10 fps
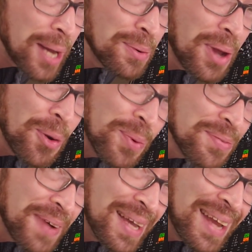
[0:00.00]
I don't know,
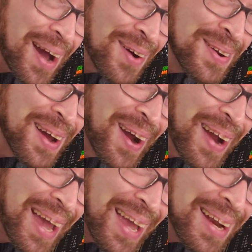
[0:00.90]
we'll find out. All
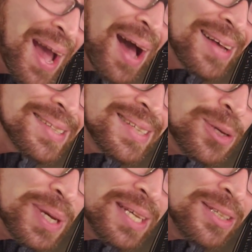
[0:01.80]
right, I'll see
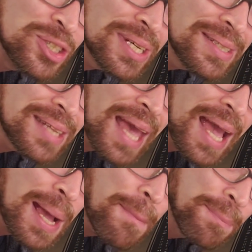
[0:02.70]
you in just
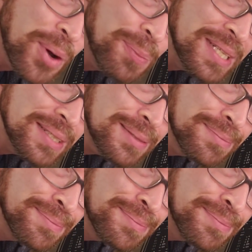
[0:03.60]
a moment.